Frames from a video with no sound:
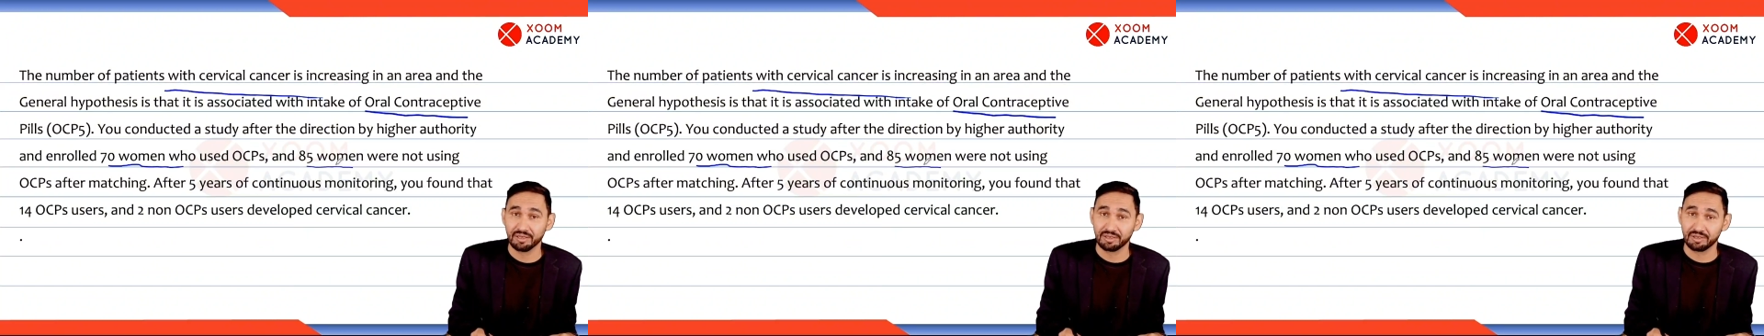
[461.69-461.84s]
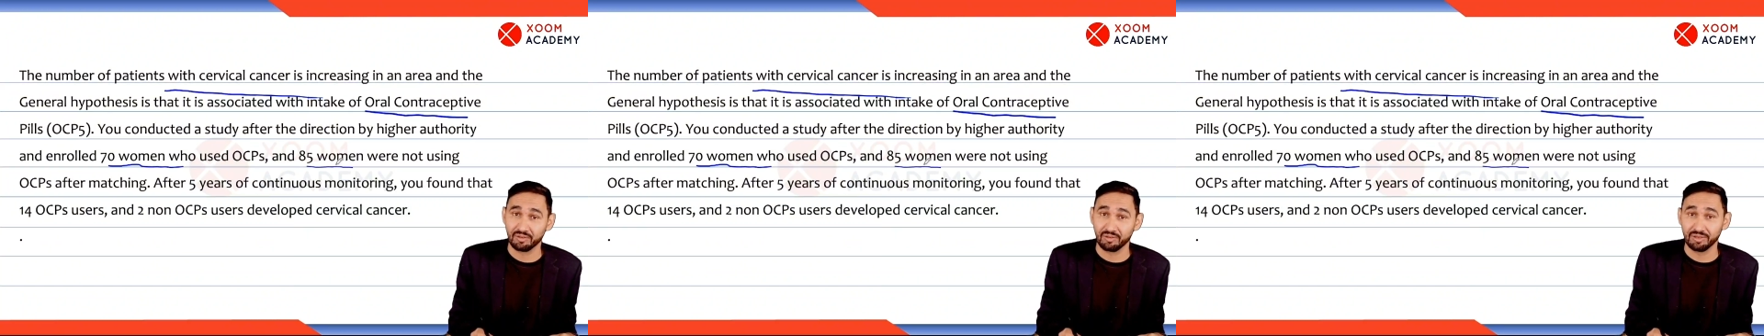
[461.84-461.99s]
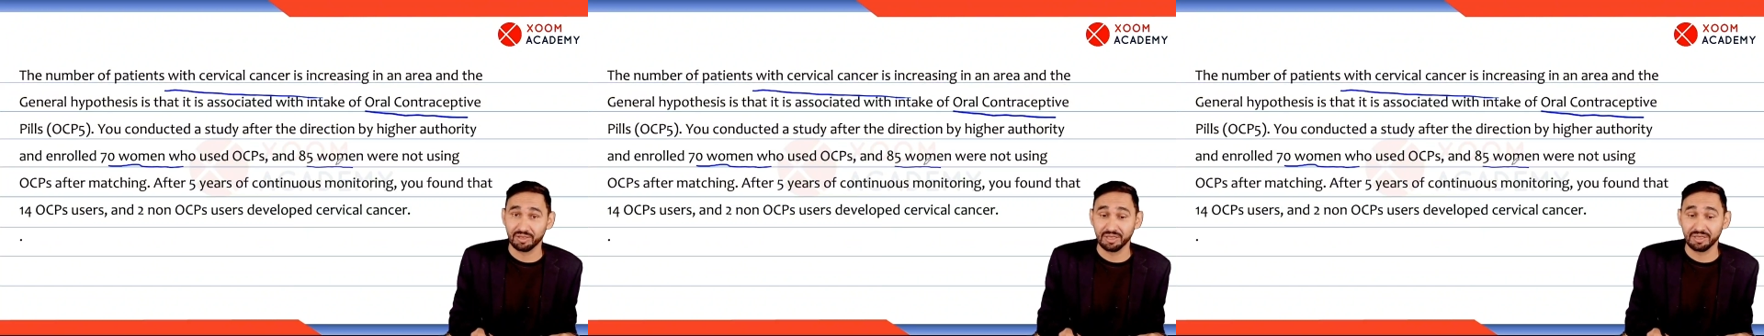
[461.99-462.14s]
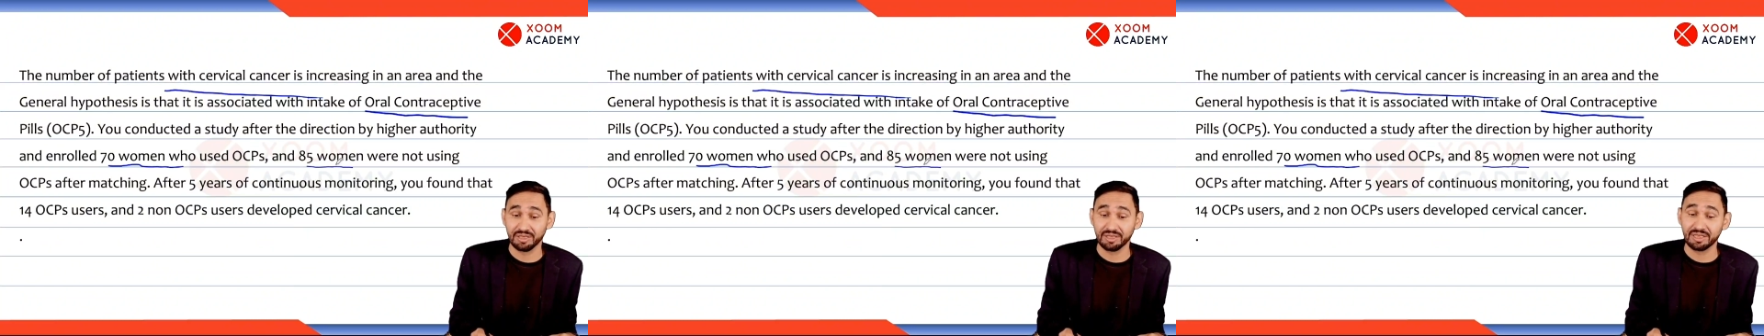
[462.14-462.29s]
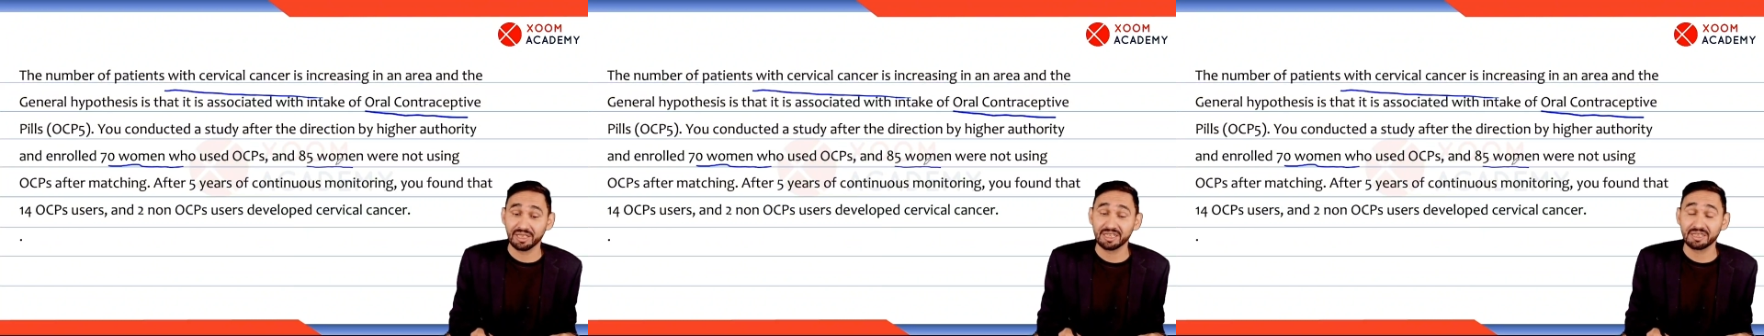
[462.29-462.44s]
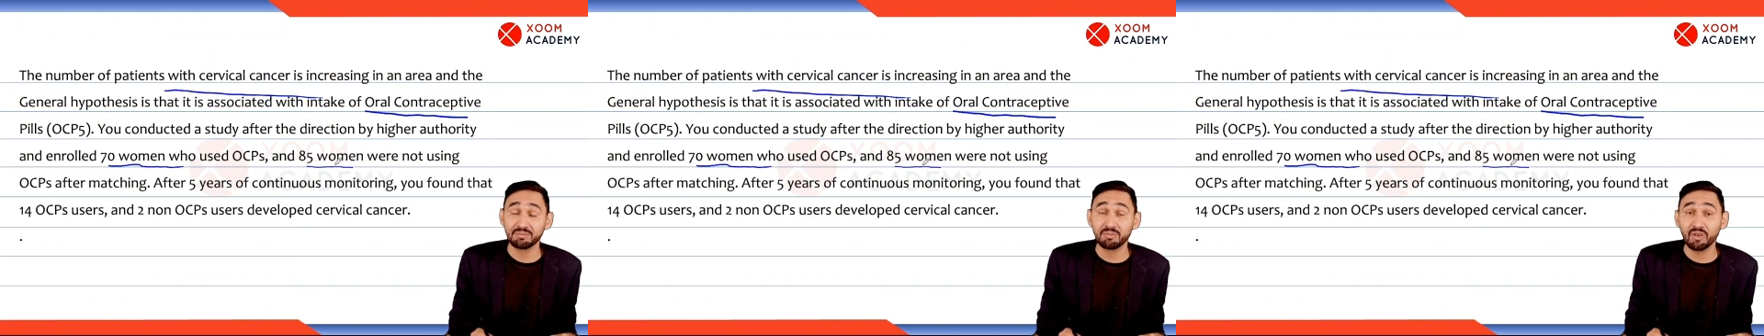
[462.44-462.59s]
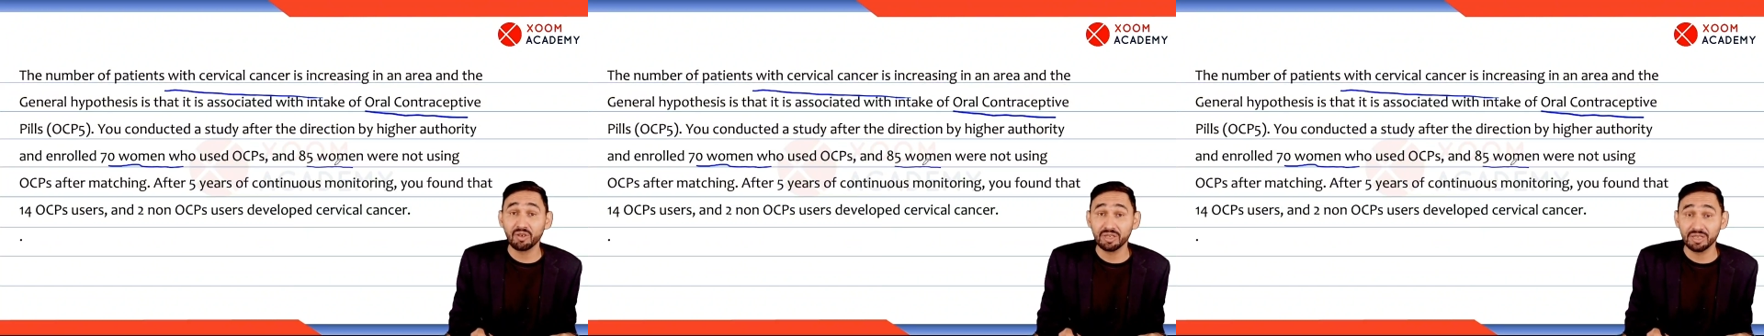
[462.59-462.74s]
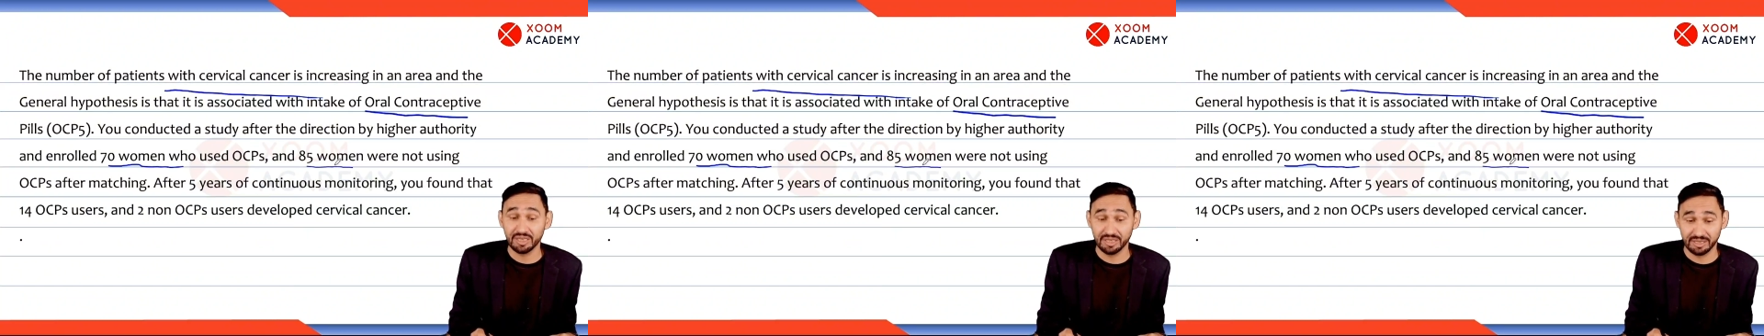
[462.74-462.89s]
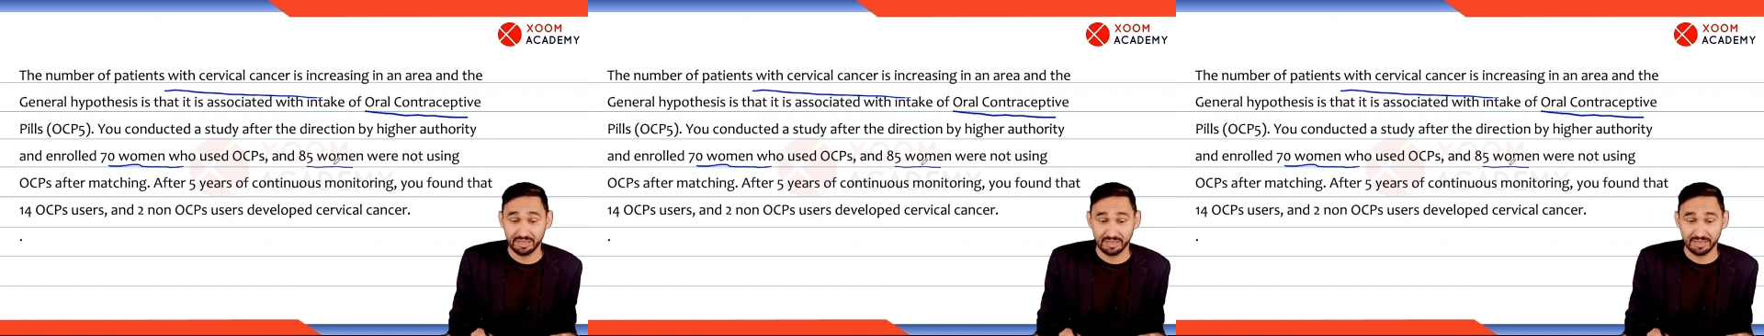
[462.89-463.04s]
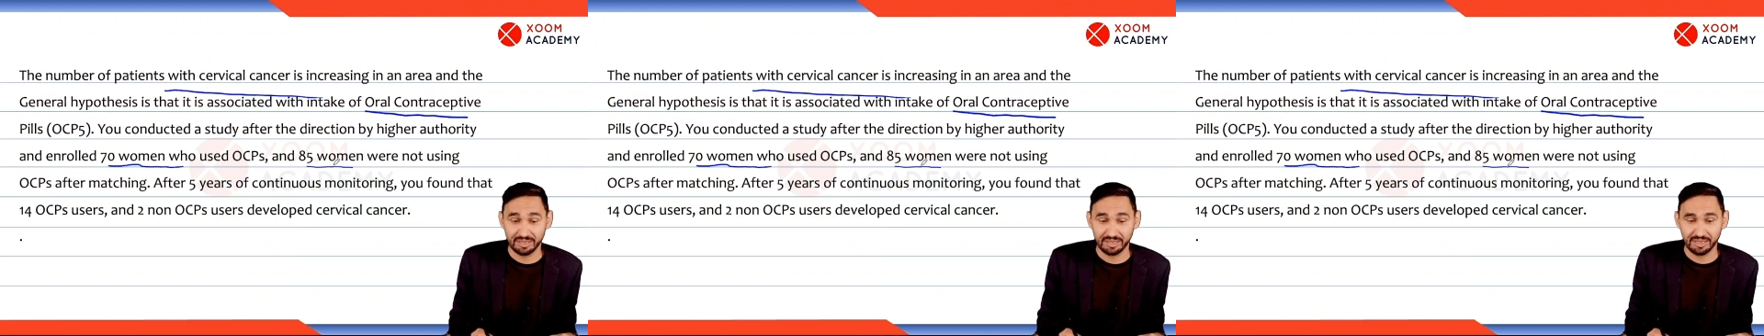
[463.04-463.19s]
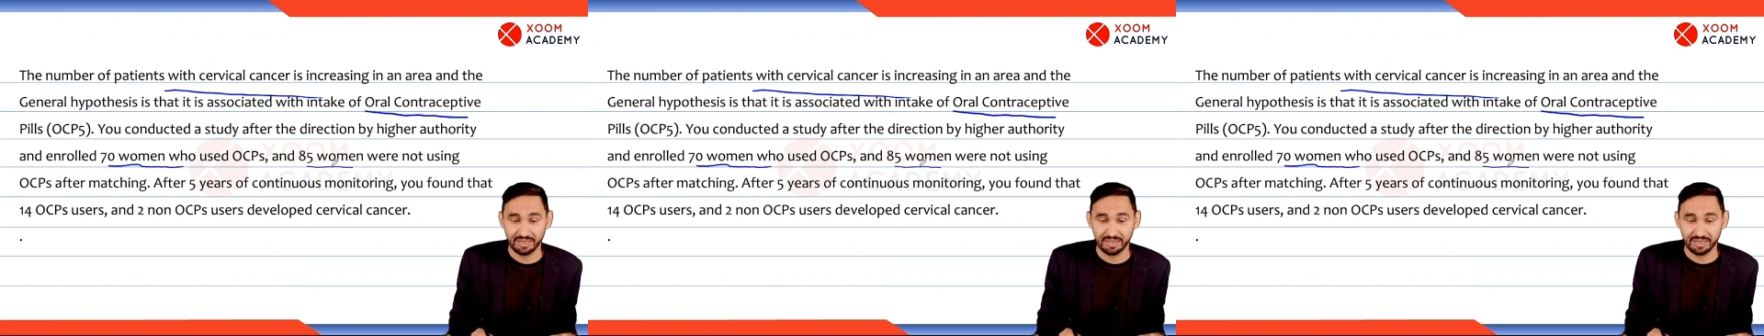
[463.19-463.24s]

So this is exposure.